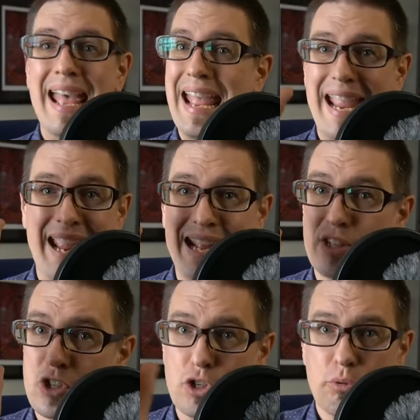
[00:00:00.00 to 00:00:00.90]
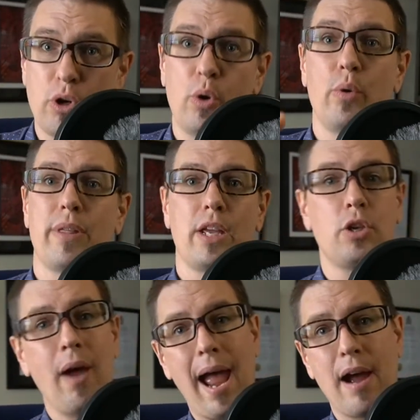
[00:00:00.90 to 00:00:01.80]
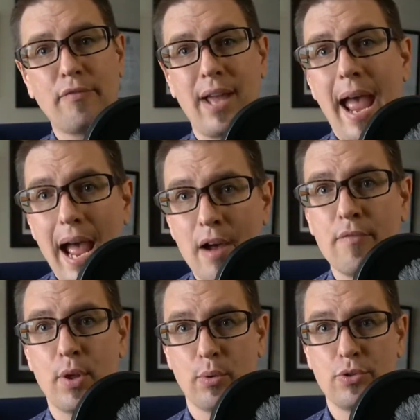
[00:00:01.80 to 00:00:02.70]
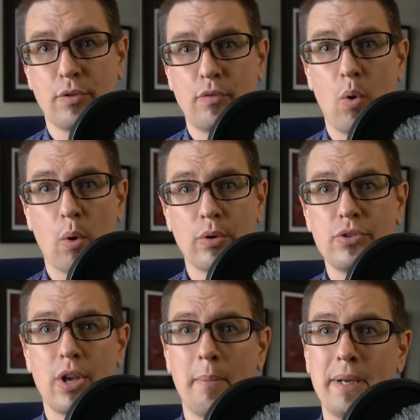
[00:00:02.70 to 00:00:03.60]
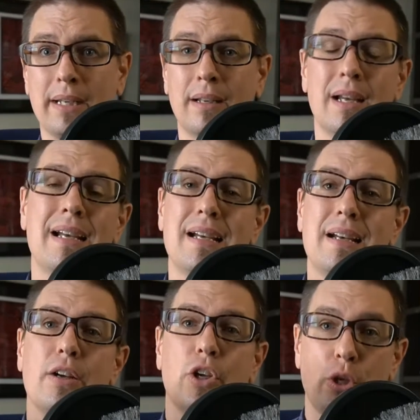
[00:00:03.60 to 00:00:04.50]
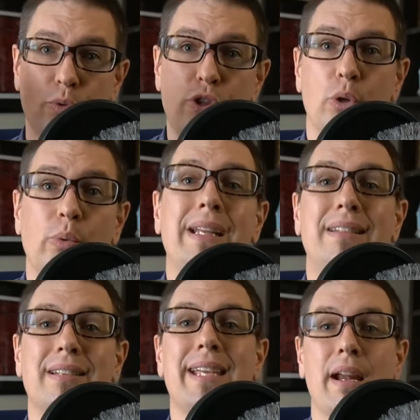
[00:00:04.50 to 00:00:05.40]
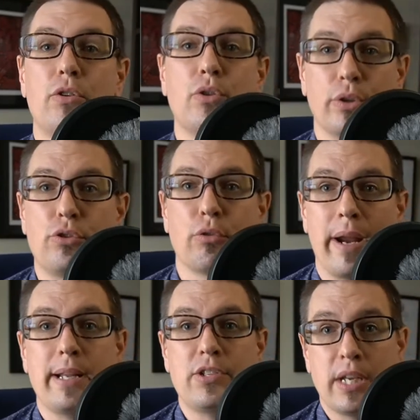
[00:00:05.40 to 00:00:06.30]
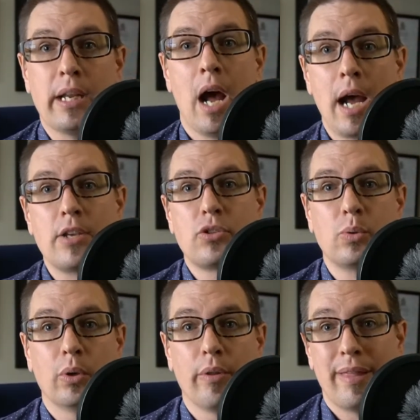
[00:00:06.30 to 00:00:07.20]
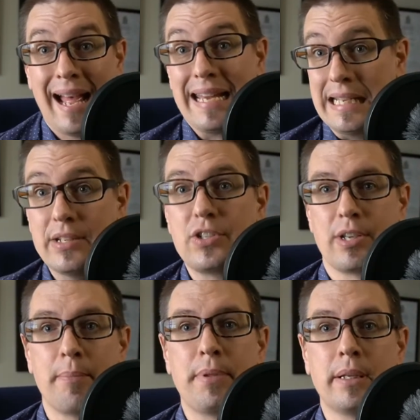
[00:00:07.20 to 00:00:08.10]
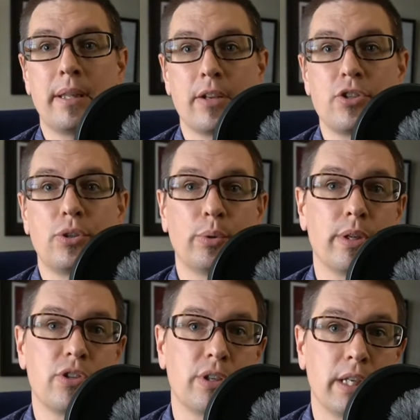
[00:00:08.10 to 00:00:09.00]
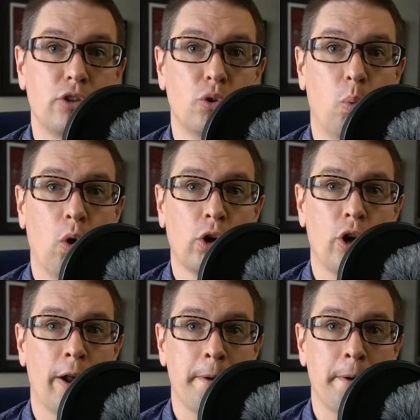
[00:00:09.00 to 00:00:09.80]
It's true that you have to have those, of course. I mean, you do need to get good grades in high school. That is something that students need to work on.